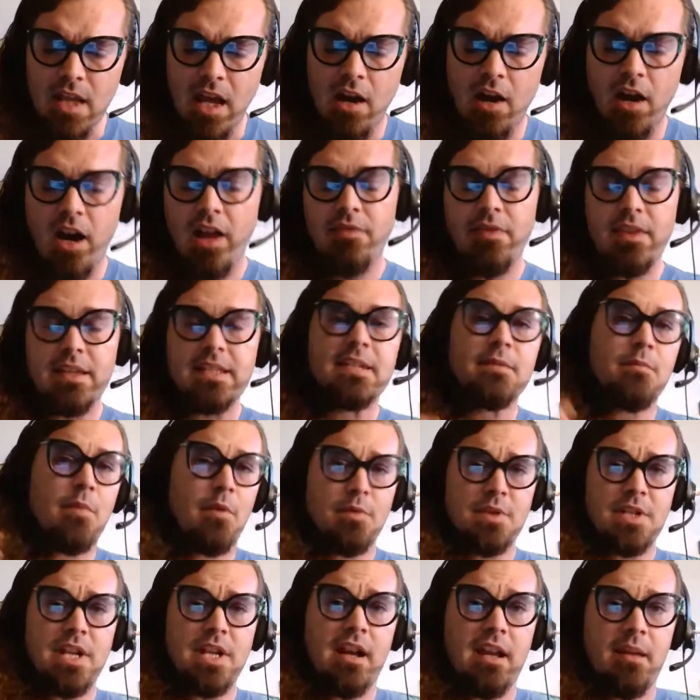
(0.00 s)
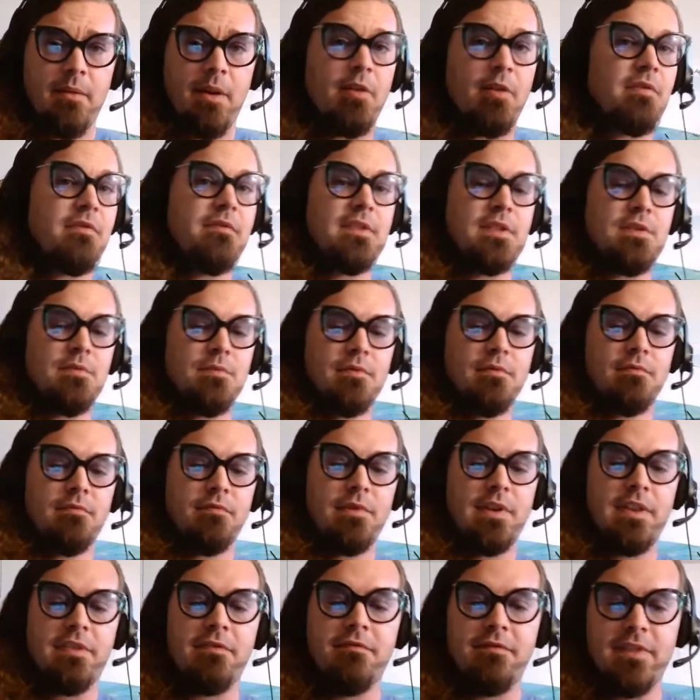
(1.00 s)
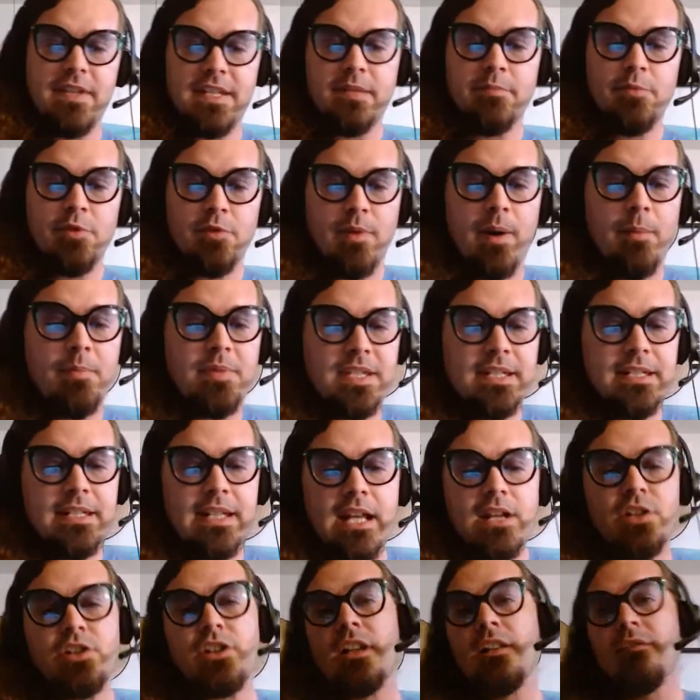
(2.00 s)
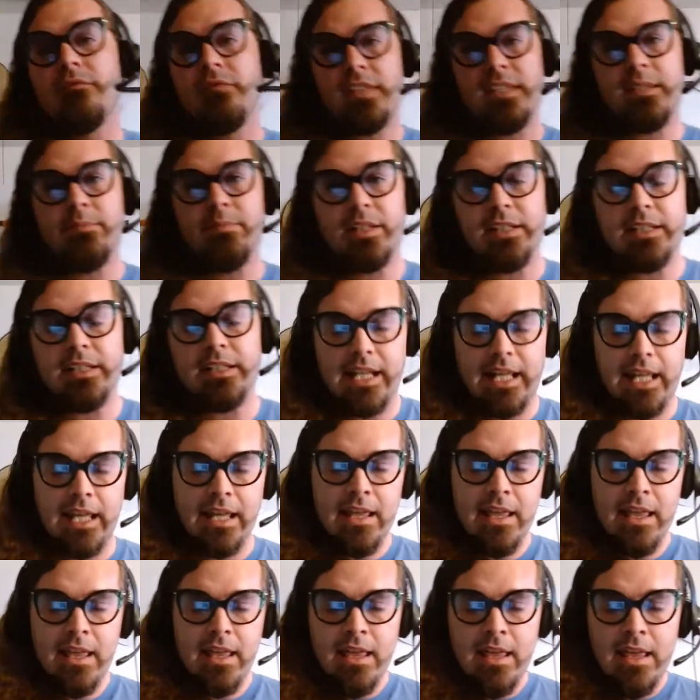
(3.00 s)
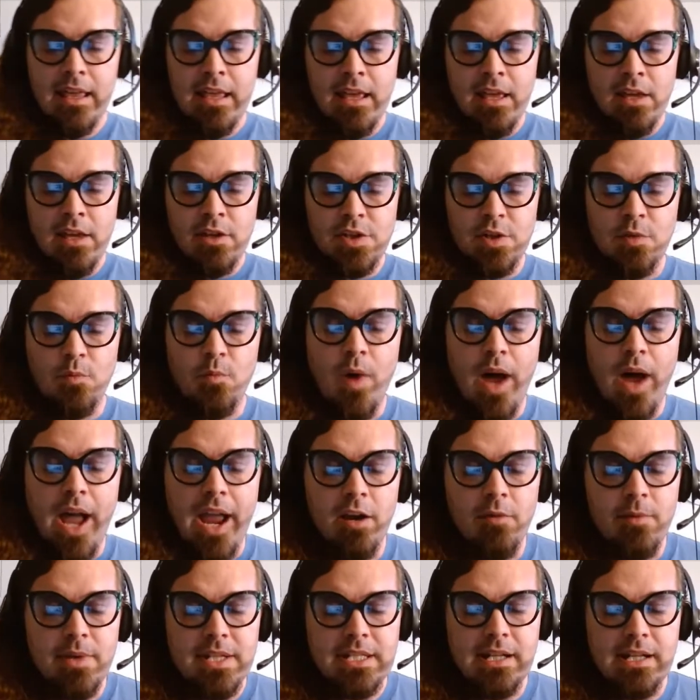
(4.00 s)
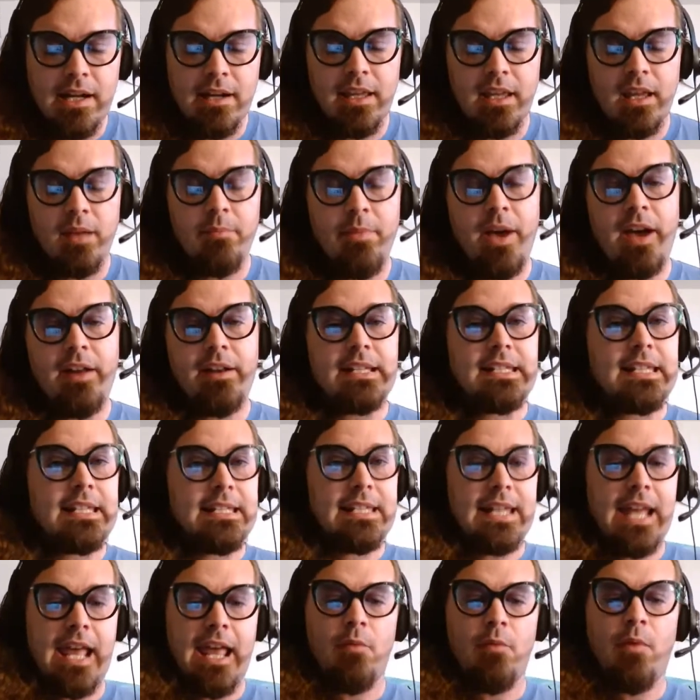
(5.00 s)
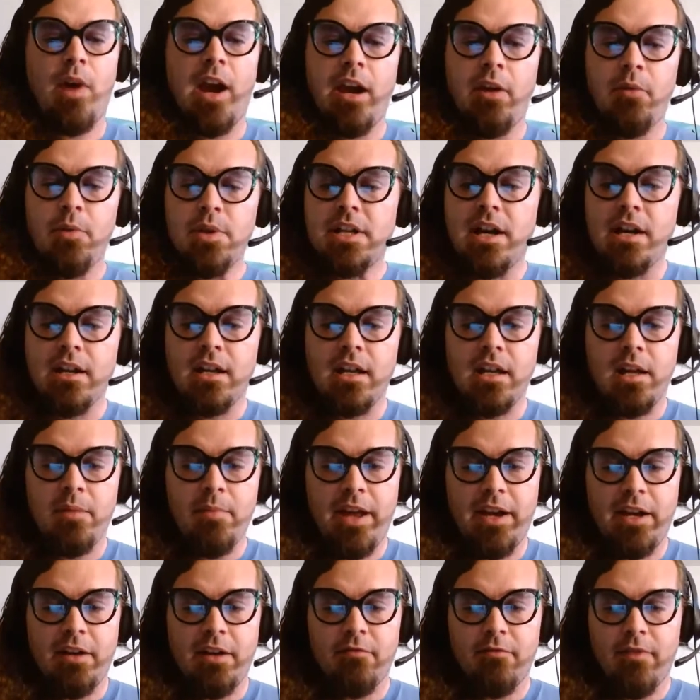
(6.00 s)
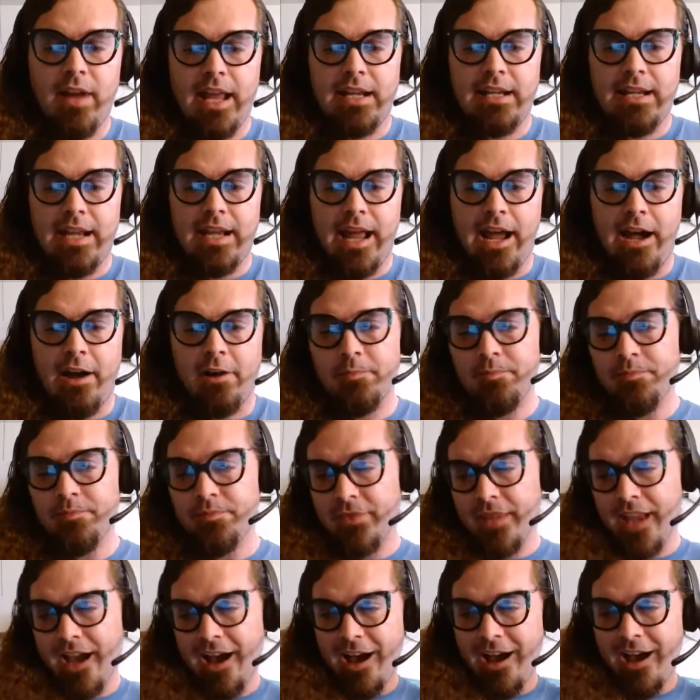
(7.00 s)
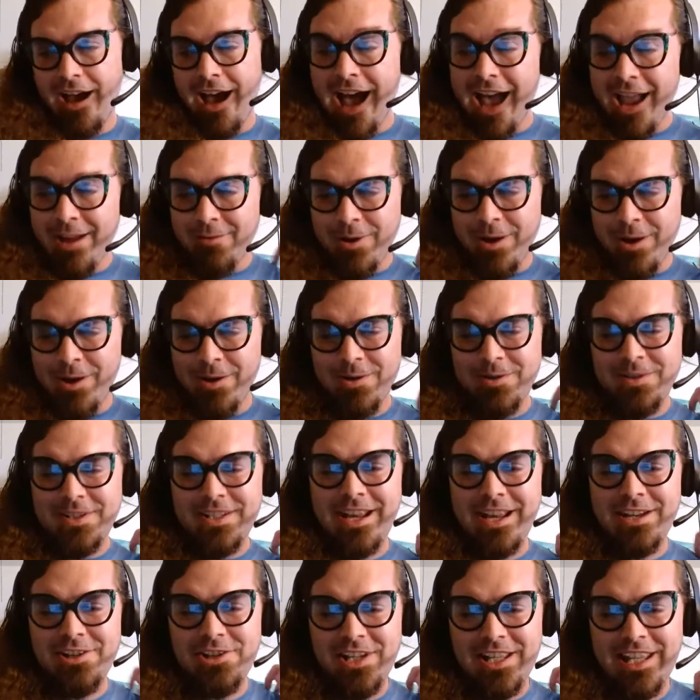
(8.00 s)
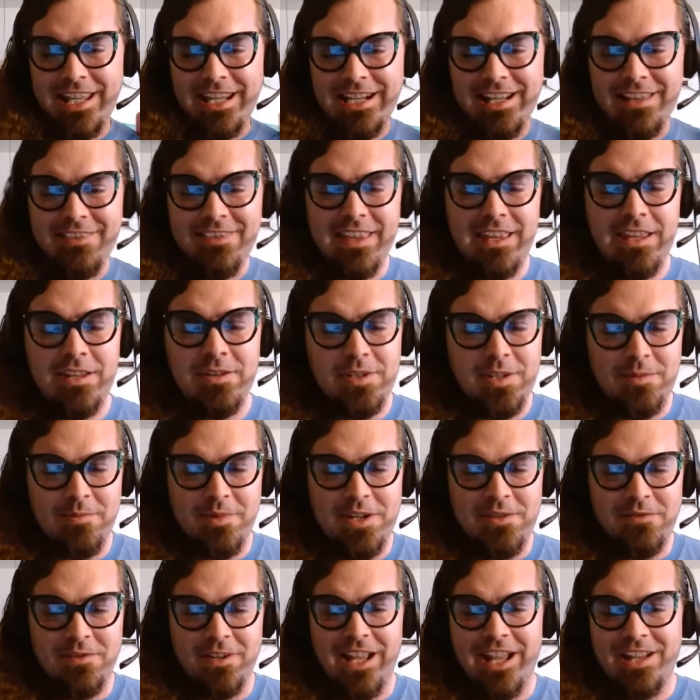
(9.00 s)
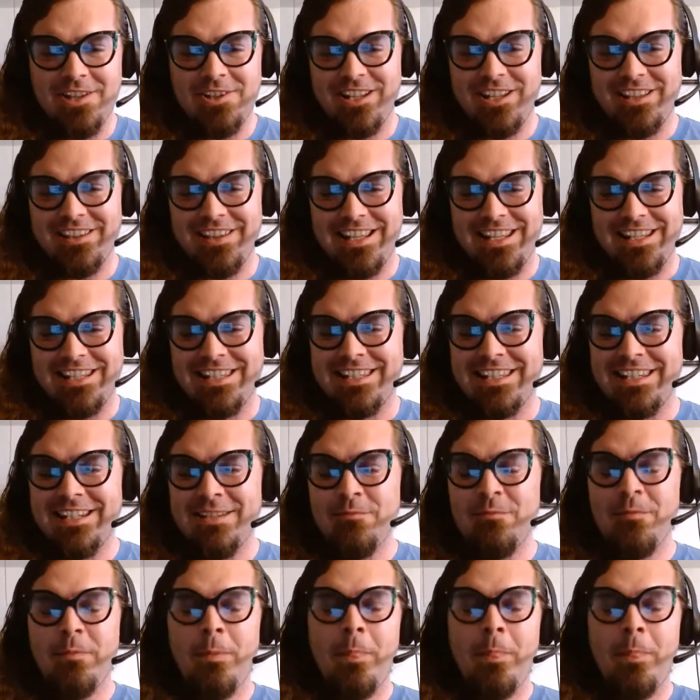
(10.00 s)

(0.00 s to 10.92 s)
And this is what we're talking about with visible representation and visibility. So why are we talking about it today? Why are we talking about it right now? Hi, Rose. Hi, Shakina. Thank you so much for catching this.